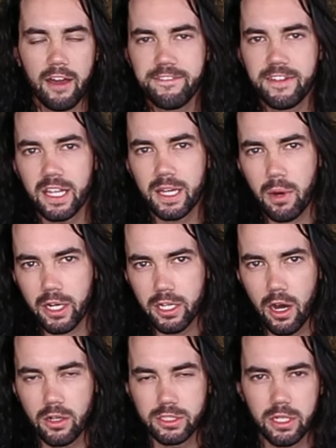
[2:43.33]
I feel like
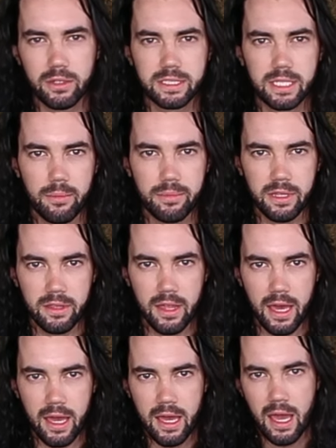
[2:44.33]
Marcozo is something
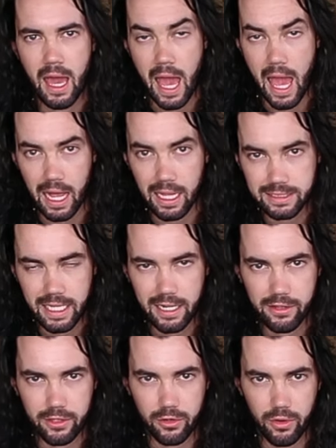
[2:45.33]
that
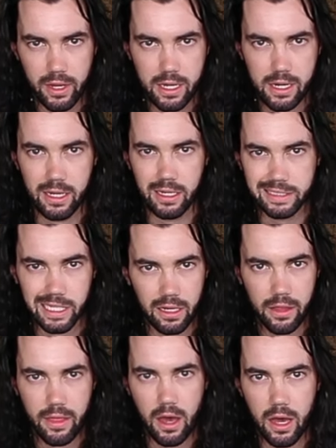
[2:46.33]
Alexander the Great,
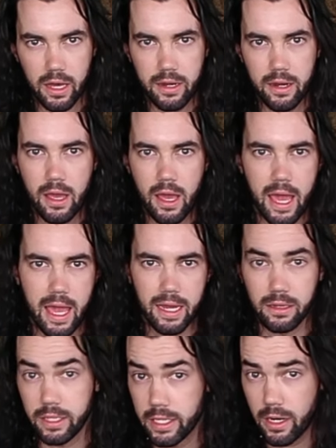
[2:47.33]
Attila the Hun,
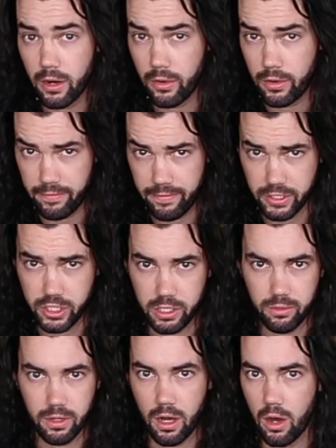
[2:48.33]
and Leonardo da
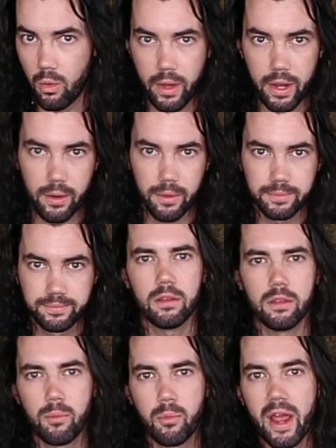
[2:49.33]
Vinci would all wear.
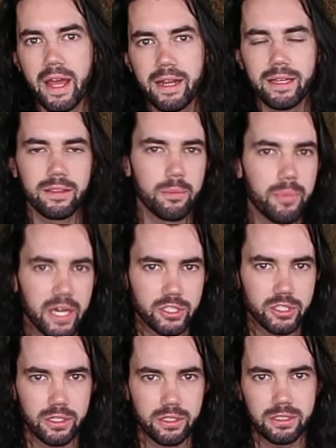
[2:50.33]
The branding, the
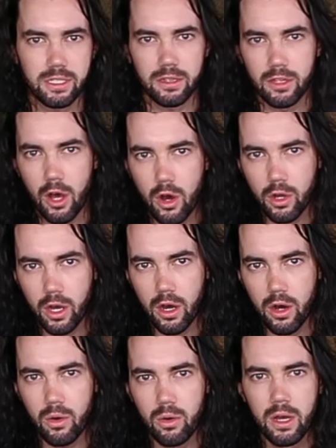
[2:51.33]
pictures, the
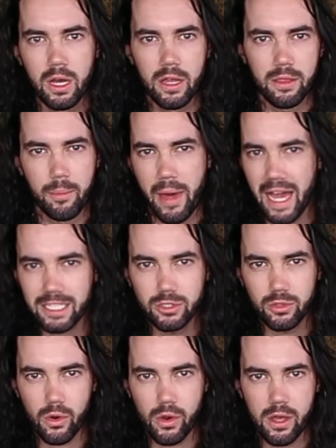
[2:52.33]
logo, the
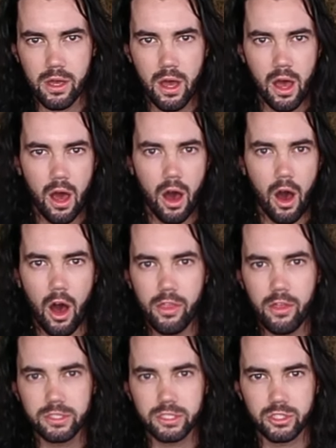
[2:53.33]
backstory,
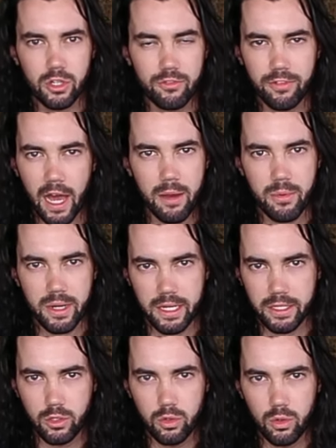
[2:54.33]
all those are so vibrant
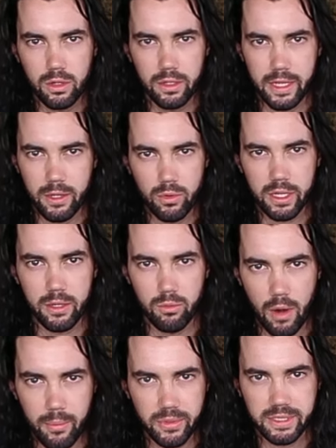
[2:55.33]
and cool and they really
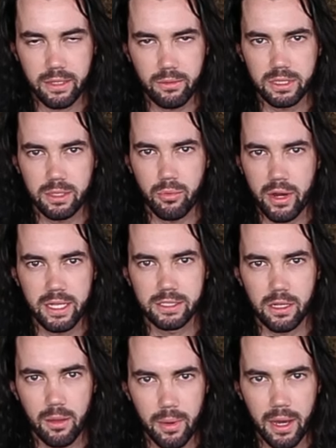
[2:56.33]
represent what the
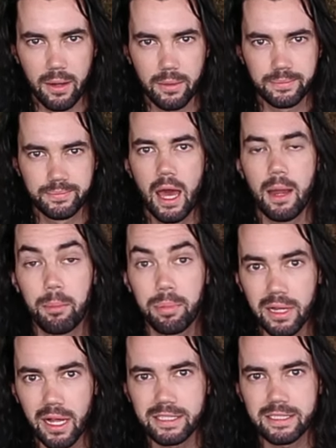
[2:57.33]
brand's all about. And
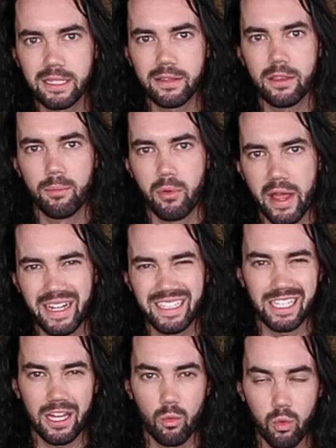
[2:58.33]
plus, the brand
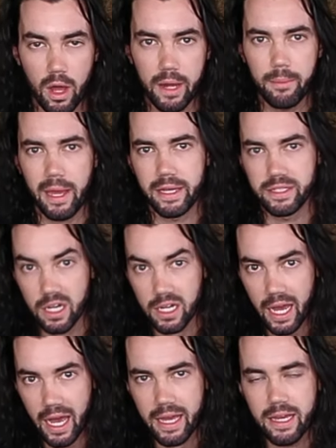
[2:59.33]
is run by a
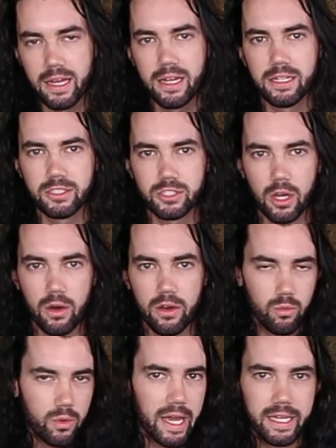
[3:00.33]
young guy.
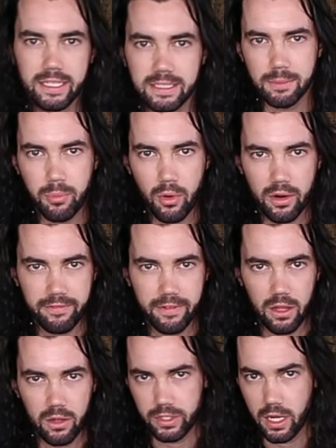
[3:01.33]
So when I support a
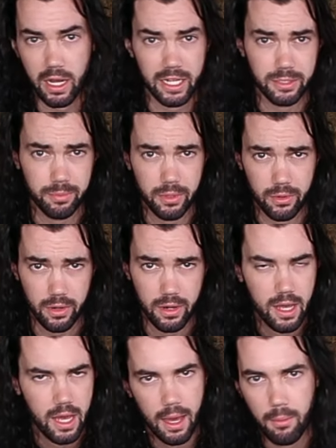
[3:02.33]
fellow young
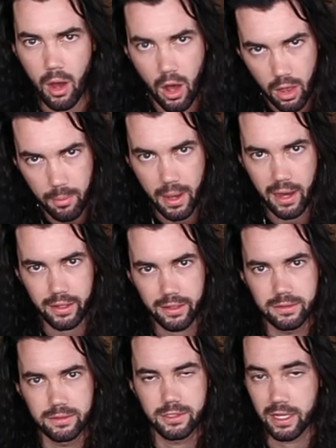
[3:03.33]
entrepreneur, I'm all about it.
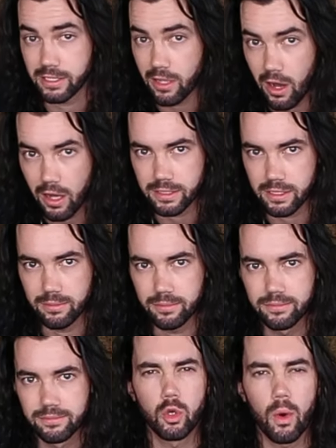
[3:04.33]
So that's awesome.
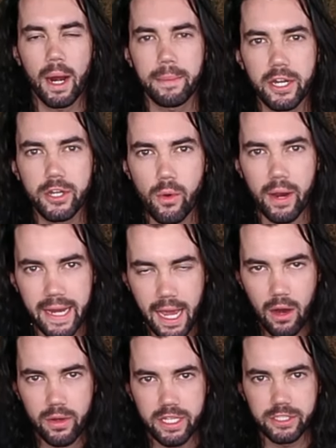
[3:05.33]
So what I'm gonna do right
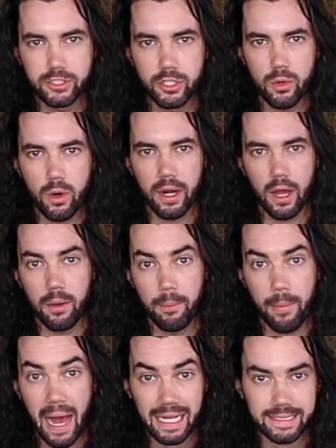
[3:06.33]
now is do an
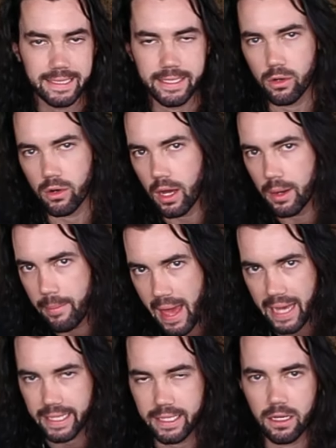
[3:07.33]
unboxing or
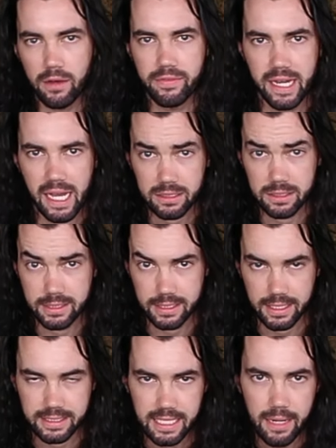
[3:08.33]
unbagging of the necklace
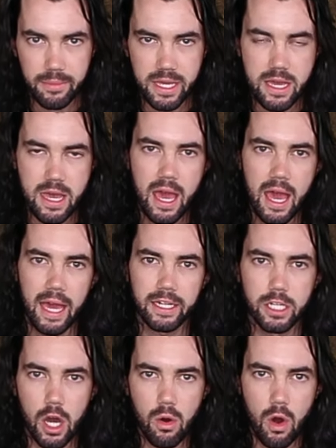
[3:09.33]
that they sent me
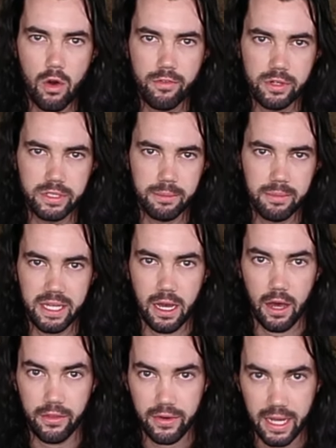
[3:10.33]
and go over some of the
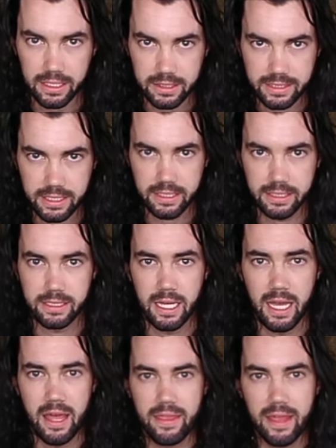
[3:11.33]
other necklaces
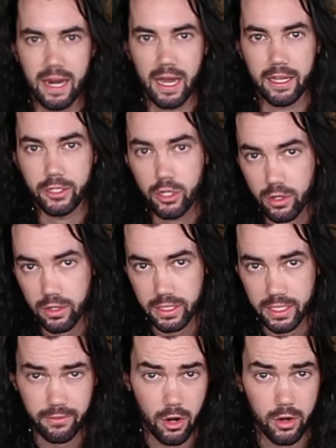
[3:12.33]
that I
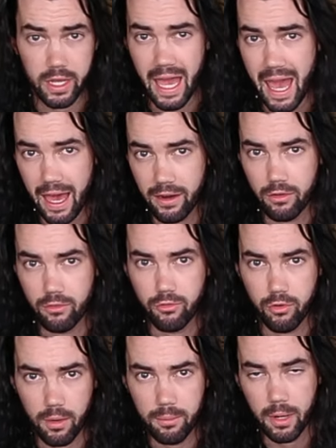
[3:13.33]
currently have already had
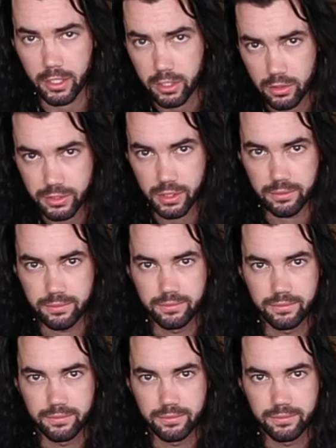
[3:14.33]
from Marcozo.